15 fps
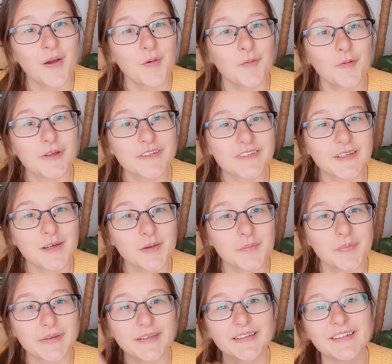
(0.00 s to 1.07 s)
What's
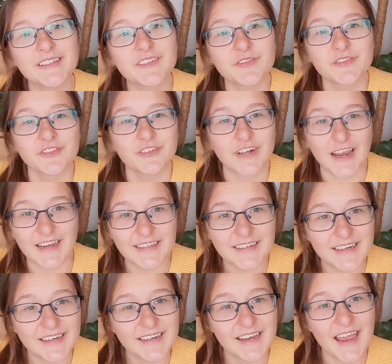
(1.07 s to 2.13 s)
up? It is
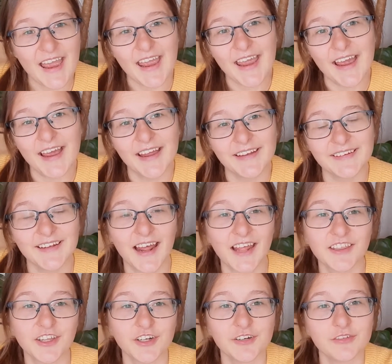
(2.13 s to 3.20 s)
Friday, and
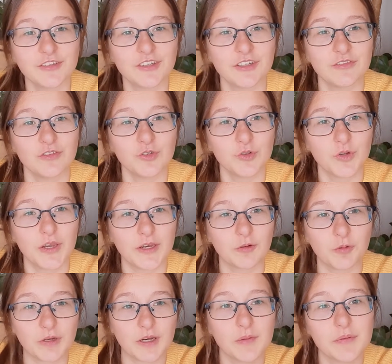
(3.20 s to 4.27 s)
I thought I would give you a
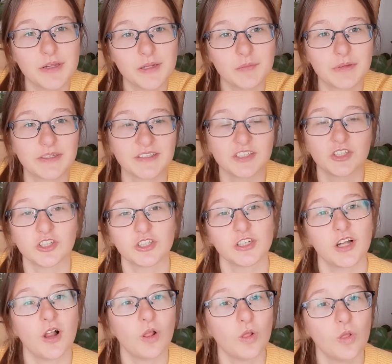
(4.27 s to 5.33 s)
quick update because there
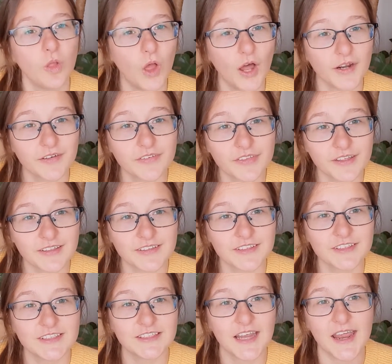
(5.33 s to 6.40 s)
are a lot of things
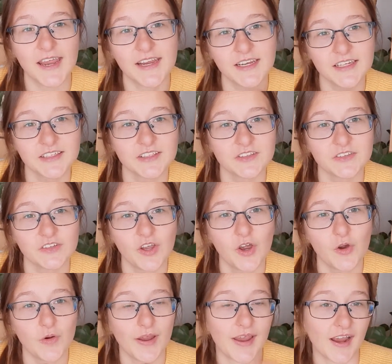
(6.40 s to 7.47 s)
to say,
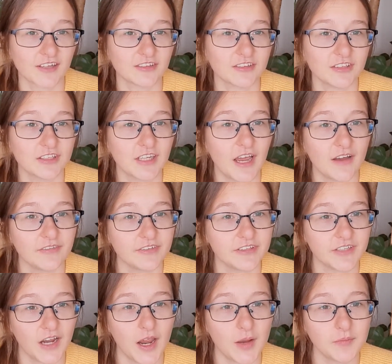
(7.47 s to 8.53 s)
so I actually have
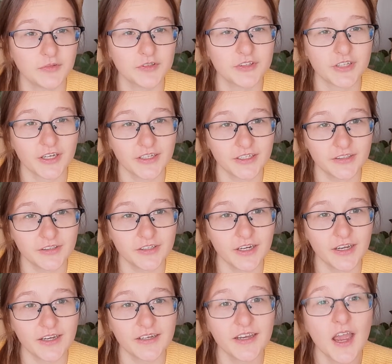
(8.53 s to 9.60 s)
time to study
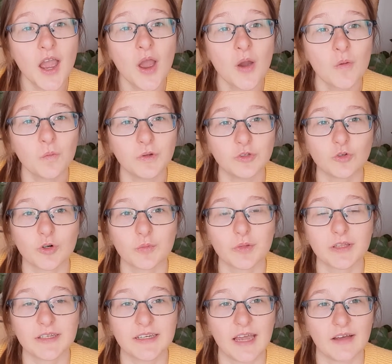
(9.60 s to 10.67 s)
today. We
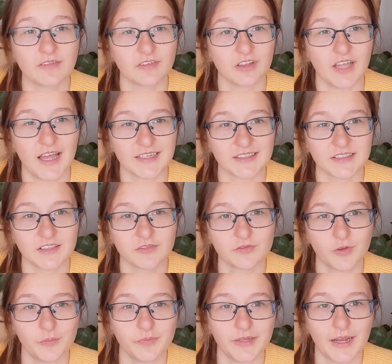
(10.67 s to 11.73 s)
normally have classes
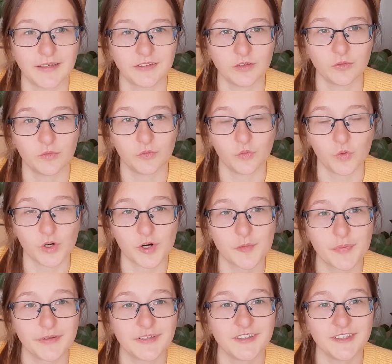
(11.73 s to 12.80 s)
from 9 till 4,
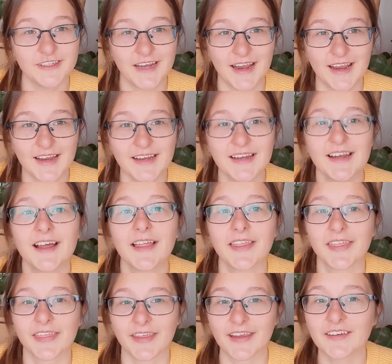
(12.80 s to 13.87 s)
but today,
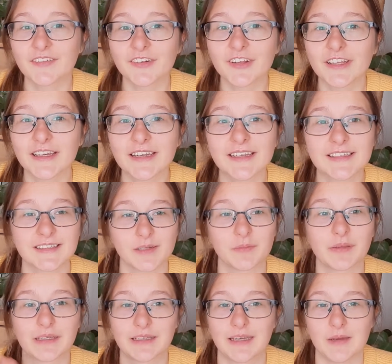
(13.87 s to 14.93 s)
thankfully,
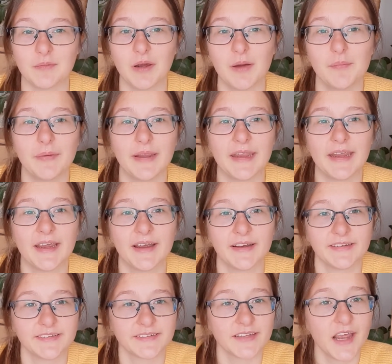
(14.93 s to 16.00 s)
something came up
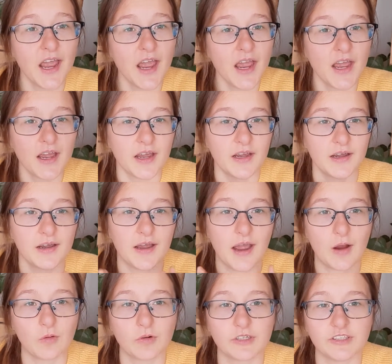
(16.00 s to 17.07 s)
and
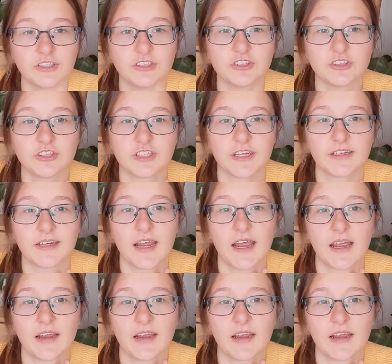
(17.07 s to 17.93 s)
our teacher can